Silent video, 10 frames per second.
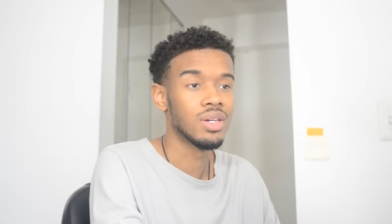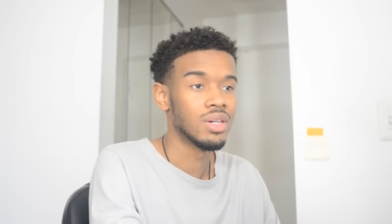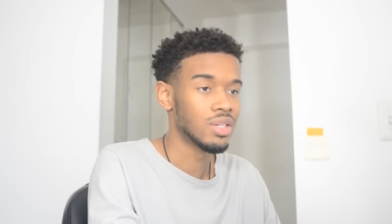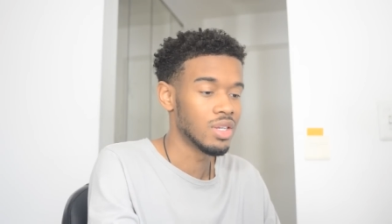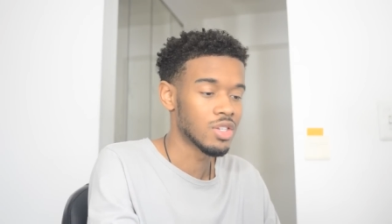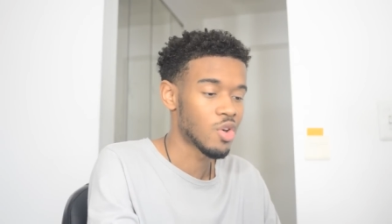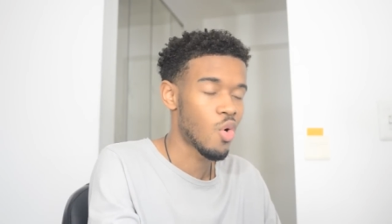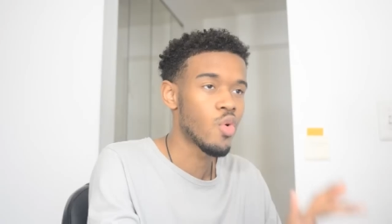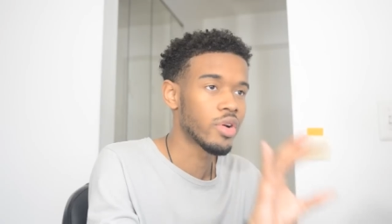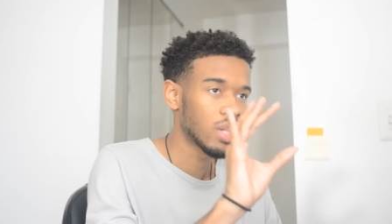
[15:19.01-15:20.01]
and his
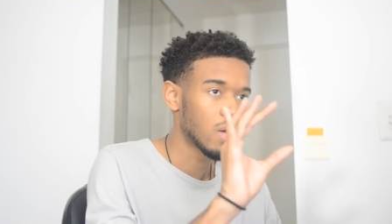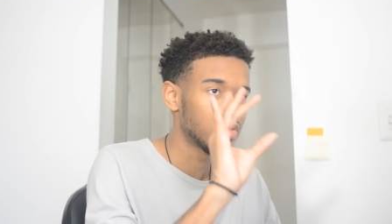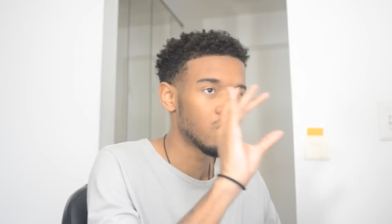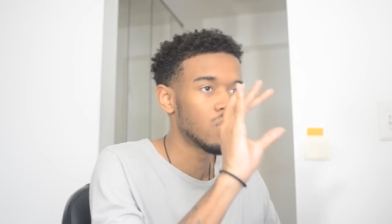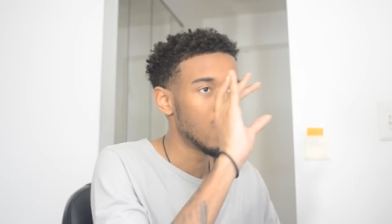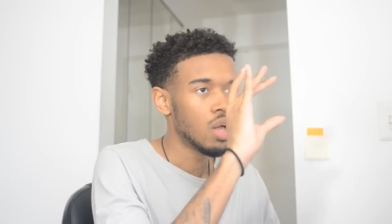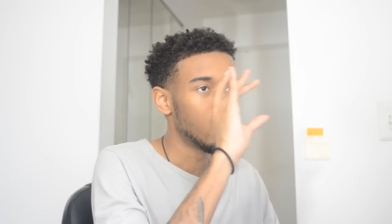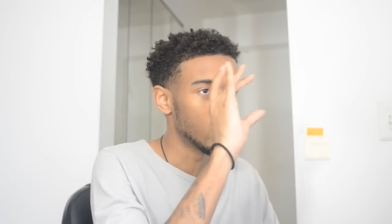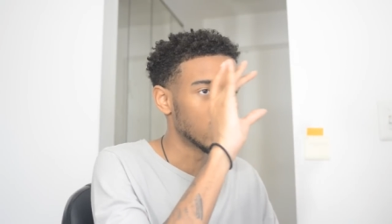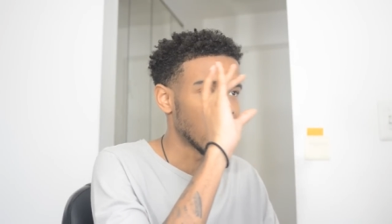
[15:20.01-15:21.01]
corn level
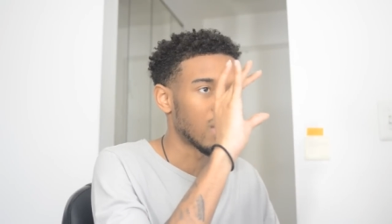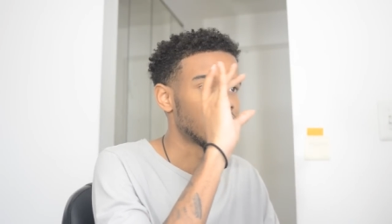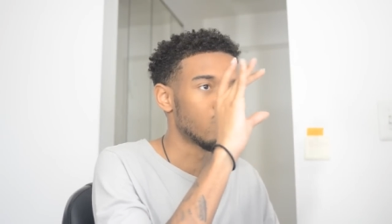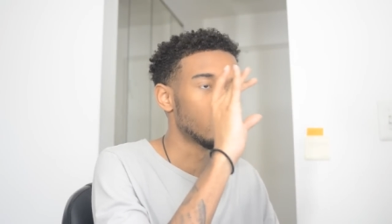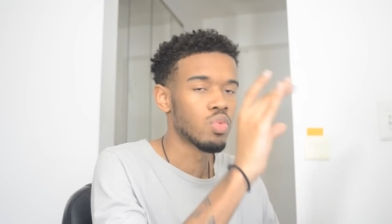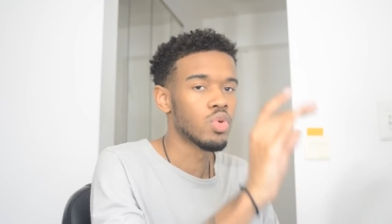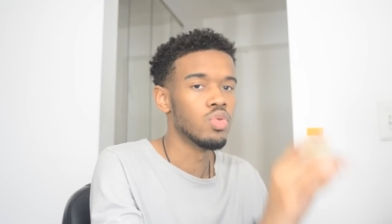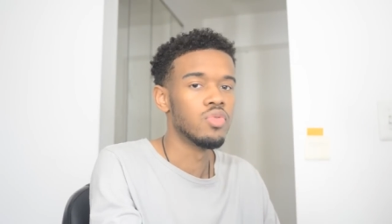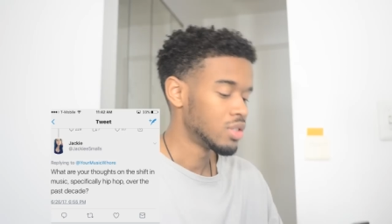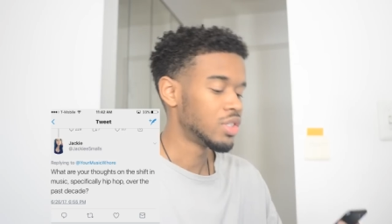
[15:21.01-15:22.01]
was like through the roof.